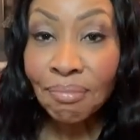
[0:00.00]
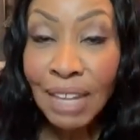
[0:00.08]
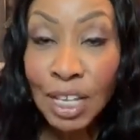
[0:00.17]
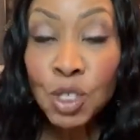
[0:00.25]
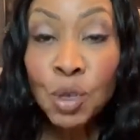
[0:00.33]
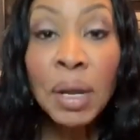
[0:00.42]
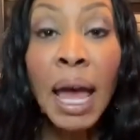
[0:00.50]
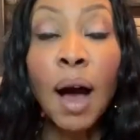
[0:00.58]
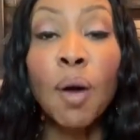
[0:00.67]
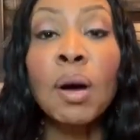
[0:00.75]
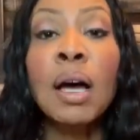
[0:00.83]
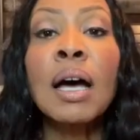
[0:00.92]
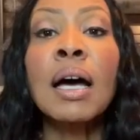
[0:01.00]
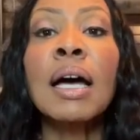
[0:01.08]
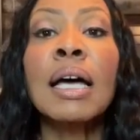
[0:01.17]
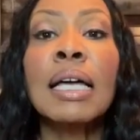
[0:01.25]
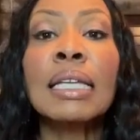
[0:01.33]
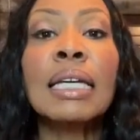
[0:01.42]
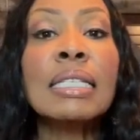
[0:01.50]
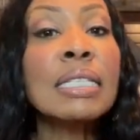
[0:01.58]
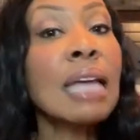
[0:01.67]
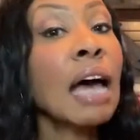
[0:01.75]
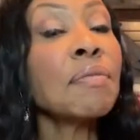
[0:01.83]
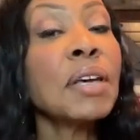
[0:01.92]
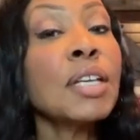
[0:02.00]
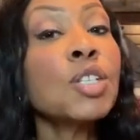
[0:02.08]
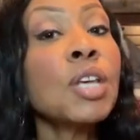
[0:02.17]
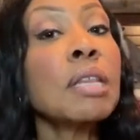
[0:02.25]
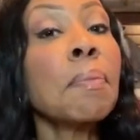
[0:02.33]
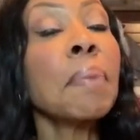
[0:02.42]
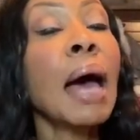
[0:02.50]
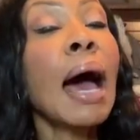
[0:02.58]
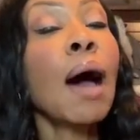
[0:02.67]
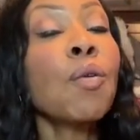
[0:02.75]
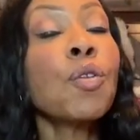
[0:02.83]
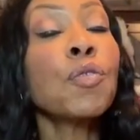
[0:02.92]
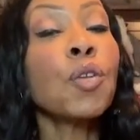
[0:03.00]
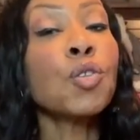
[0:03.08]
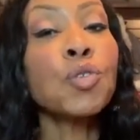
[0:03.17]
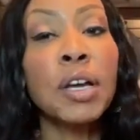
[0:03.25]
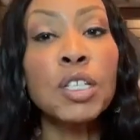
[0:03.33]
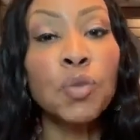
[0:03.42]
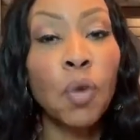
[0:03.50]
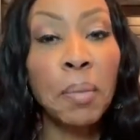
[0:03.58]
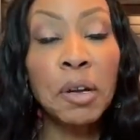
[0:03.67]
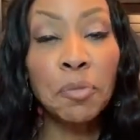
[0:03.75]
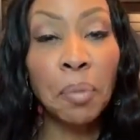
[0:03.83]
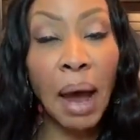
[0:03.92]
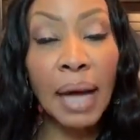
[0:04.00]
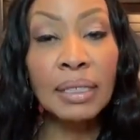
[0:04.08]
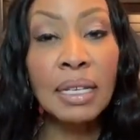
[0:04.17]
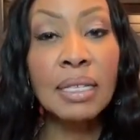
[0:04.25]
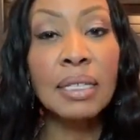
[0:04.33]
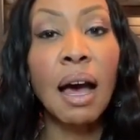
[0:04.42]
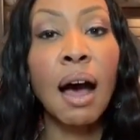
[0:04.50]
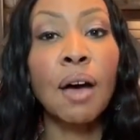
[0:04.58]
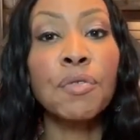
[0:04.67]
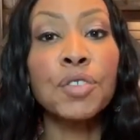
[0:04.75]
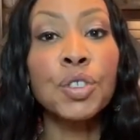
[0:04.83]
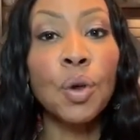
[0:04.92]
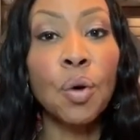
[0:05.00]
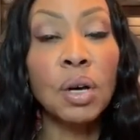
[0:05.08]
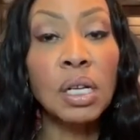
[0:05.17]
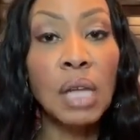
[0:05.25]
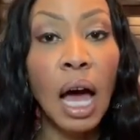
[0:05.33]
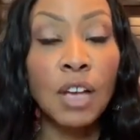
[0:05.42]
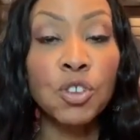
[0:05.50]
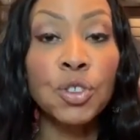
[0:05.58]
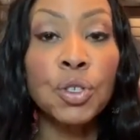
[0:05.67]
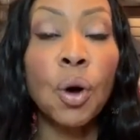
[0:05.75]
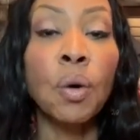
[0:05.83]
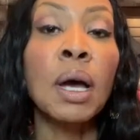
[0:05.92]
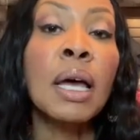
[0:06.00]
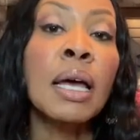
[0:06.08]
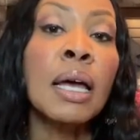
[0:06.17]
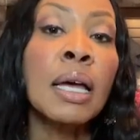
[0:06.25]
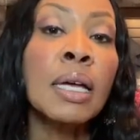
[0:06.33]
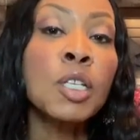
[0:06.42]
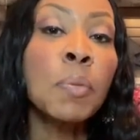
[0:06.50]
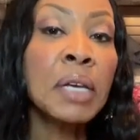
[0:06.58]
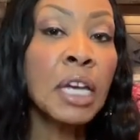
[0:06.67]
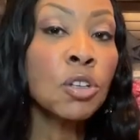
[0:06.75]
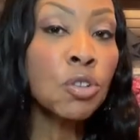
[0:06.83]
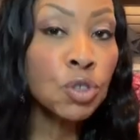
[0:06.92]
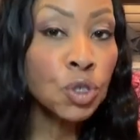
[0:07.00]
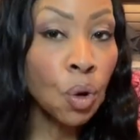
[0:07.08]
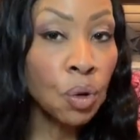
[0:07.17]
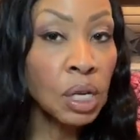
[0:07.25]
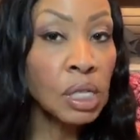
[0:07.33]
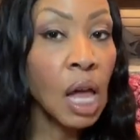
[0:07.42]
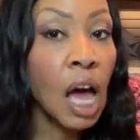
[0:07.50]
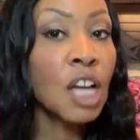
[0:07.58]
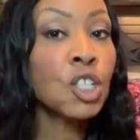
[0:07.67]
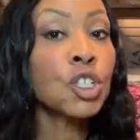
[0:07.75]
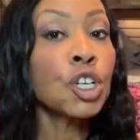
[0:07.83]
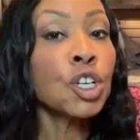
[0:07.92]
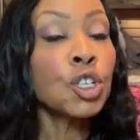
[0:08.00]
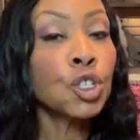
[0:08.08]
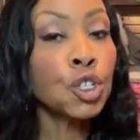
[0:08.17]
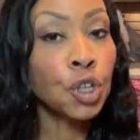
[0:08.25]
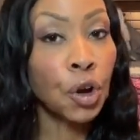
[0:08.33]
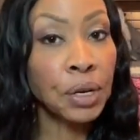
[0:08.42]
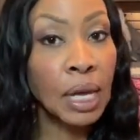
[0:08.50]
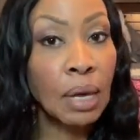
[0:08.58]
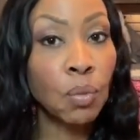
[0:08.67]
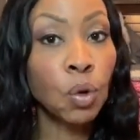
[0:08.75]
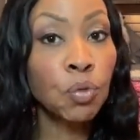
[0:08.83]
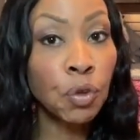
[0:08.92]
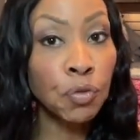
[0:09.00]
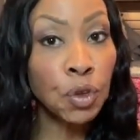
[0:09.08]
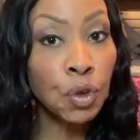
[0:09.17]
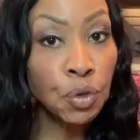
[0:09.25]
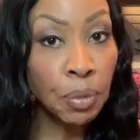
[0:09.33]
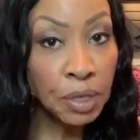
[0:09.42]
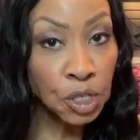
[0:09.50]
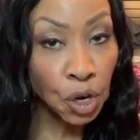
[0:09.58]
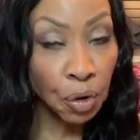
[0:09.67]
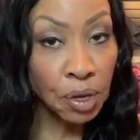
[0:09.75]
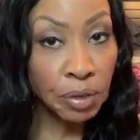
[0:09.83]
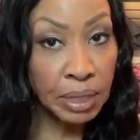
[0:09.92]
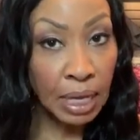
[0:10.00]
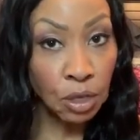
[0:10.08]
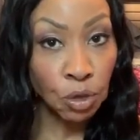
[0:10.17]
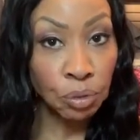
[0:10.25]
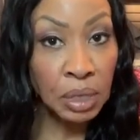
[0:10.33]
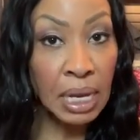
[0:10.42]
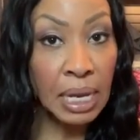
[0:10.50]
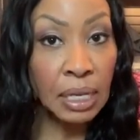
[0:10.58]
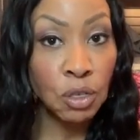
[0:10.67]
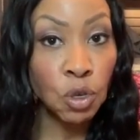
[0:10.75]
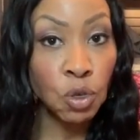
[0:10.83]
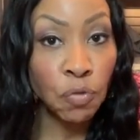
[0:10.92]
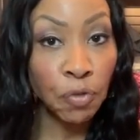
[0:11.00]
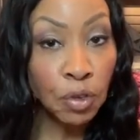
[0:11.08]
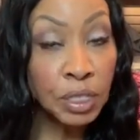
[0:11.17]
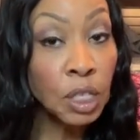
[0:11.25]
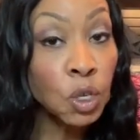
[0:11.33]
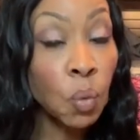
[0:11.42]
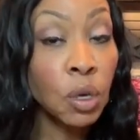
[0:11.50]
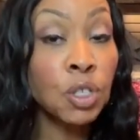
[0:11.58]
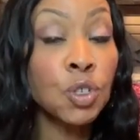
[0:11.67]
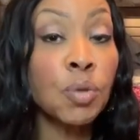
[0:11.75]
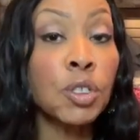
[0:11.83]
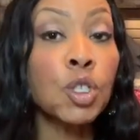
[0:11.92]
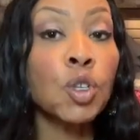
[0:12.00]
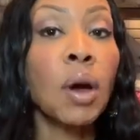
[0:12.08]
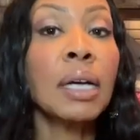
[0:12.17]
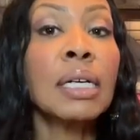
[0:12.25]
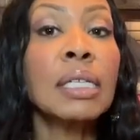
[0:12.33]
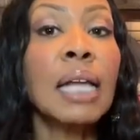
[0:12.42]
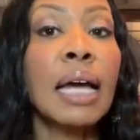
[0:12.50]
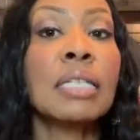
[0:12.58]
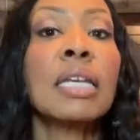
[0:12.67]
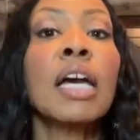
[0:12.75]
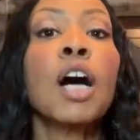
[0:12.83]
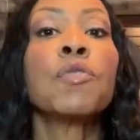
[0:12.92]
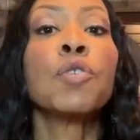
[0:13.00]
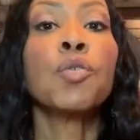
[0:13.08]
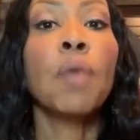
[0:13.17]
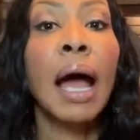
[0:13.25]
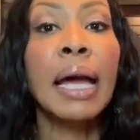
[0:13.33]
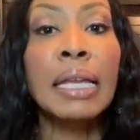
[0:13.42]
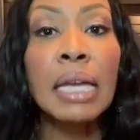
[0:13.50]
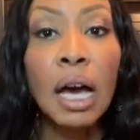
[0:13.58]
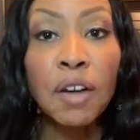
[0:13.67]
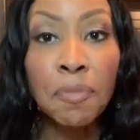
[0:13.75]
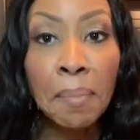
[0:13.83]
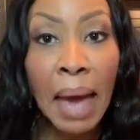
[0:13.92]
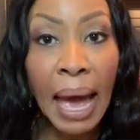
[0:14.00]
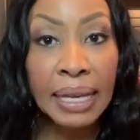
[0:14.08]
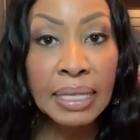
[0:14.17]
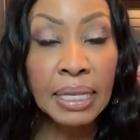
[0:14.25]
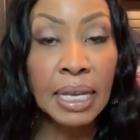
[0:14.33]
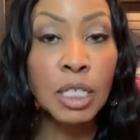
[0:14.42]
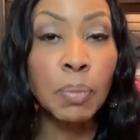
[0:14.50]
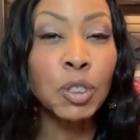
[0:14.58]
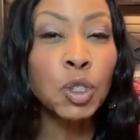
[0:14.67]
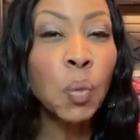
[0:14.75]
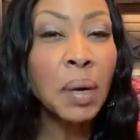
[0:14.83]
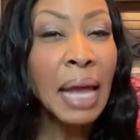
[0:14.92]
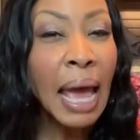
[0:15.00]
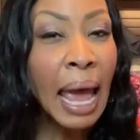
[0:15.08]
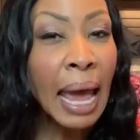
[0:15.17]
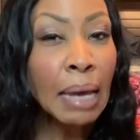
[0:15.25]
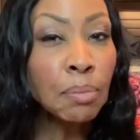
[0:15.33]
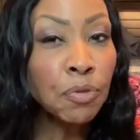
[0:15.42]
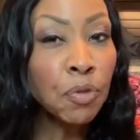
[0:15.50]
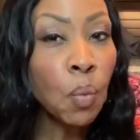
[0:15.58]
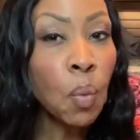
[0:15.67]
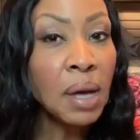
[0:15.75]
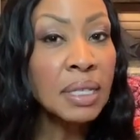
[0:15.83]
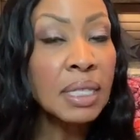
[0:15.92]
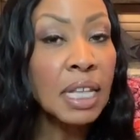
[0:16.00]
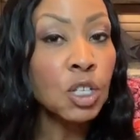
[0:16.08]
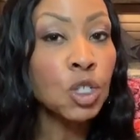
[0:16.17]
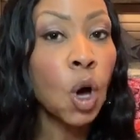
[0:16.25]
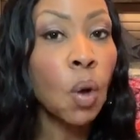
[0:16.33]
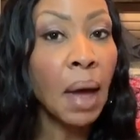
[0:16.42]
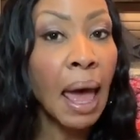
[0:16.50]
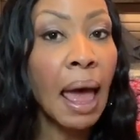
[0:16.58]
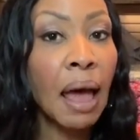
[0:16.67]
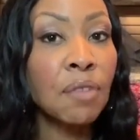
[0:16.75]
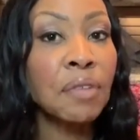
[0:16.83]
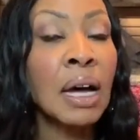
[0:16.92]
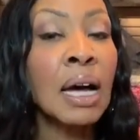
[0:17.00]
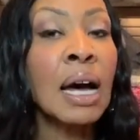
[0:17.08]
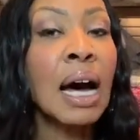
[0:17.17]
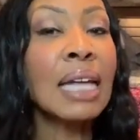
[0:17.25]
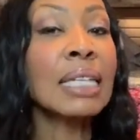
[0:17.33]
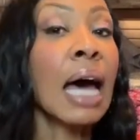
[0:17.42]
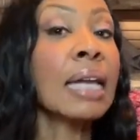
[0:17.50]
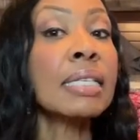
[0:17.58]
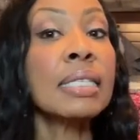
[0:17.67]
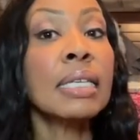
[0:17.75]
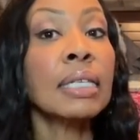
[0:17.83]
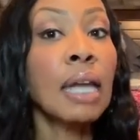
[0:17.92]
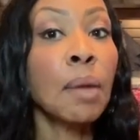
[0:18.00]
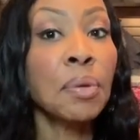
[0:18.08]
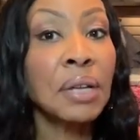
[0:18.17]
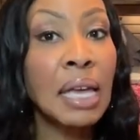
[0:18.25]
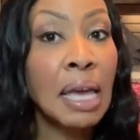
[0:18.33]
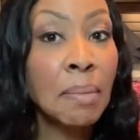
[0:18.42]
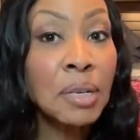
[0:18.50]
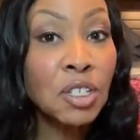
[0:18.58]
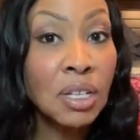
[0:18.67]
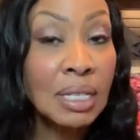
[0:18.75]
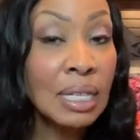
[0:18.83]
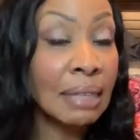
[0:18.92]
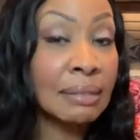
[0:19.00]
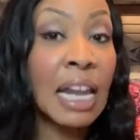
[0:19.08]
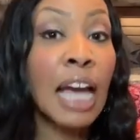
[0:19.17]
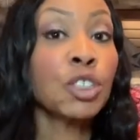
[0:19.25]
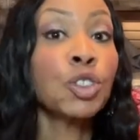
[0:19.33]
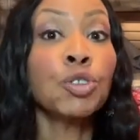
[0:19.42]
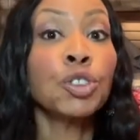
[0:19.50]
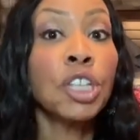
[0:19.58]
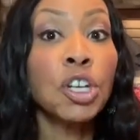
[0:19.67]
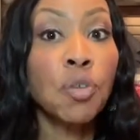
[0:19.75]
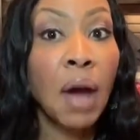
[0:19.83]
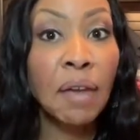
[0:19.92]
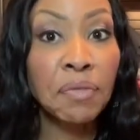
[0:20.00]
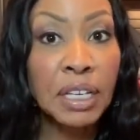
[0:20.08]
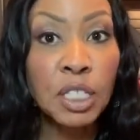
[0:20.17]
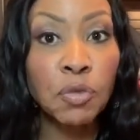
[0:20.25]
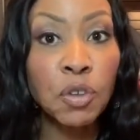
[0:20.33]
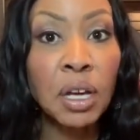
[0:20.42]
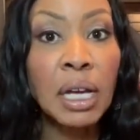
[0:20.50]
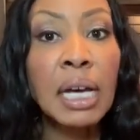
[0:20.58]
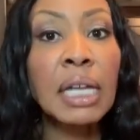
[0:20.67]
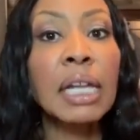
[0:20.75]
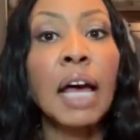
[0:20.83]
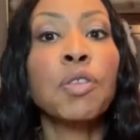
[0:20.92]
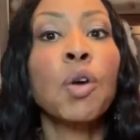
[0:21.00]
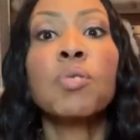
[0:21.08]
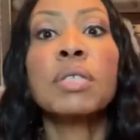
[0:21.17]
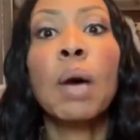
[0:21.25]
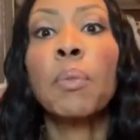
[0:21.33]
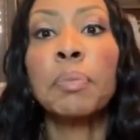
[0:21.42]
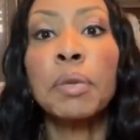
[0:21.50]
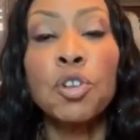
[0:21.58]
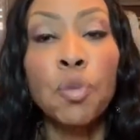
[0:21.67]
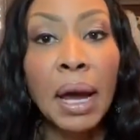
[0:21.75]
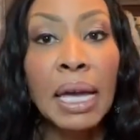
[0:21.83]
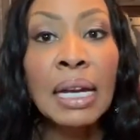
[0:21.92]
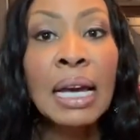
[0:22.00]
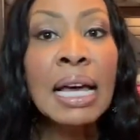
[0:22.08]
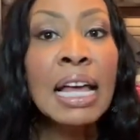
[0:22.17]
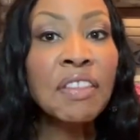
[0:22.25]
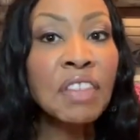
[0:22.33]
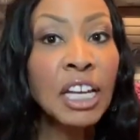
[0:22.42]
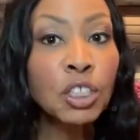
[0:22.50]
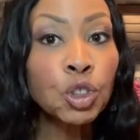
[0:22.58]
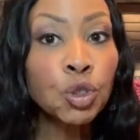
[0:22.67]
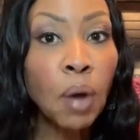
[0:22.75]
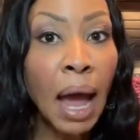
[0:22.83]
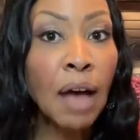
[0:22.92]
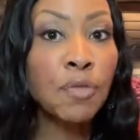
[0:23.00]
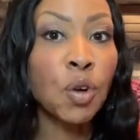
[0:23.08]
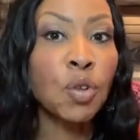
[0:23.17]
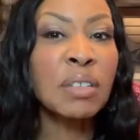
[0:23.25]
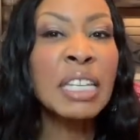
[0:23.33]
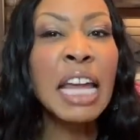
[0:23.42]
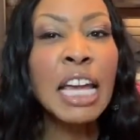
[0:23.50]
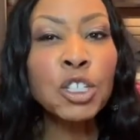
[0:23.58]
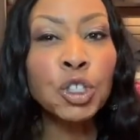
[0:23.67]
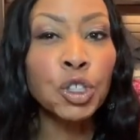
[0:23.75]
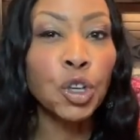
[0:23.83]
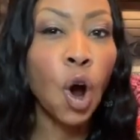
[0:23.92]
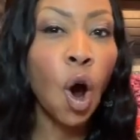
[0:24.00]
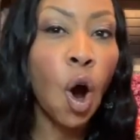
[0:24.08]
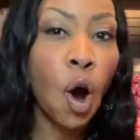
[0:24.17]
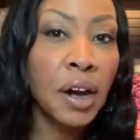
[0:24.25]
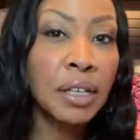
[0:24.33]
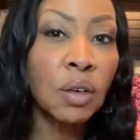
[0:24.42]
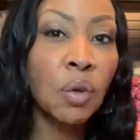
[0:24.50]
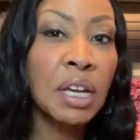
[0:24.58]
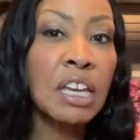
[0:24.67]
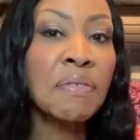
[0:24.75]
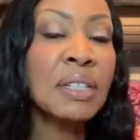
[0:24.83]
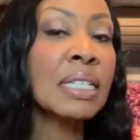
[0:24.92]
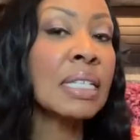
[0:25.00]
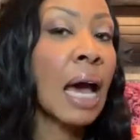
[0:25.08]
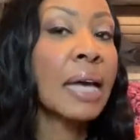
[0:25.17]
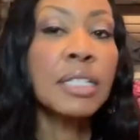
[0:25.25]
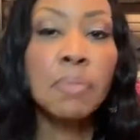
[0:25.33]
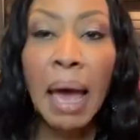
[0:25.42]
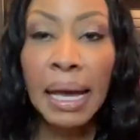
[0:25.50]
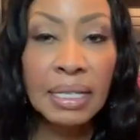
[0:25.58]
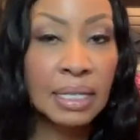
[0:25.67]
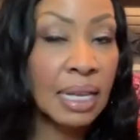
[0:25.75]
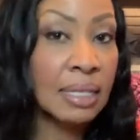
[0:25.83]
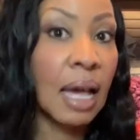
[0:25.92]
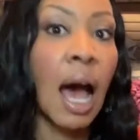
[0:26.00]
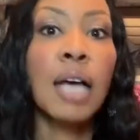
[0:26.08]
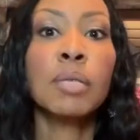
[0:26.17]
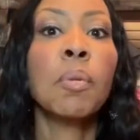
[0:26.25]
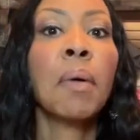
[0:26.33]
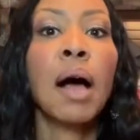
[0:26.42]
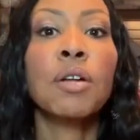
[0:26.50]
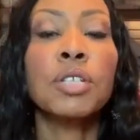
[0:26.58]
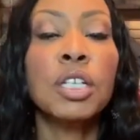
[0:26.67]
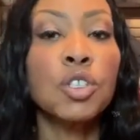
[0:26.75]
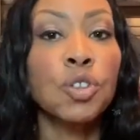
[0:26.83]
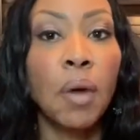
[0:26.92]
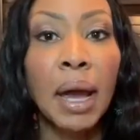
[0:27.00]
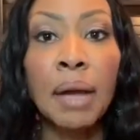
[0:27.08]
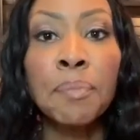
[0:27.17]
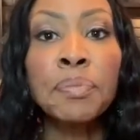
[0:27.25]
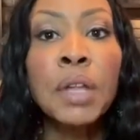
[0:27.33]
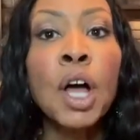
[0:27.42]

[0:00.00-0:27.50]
So now, let's dive into the powerful transformative practice of soul collage. So to begin your soul collage journey, we'll review the materials that you'll need. And first thing you want to do is start collecting a variety of magazines, but you want to aim for ones that don't have a lot of celebrity images, like National Geographics. If you could collect those, that would be great. Think travel, nature, art, or even science magazines. Cosmopolitan's great.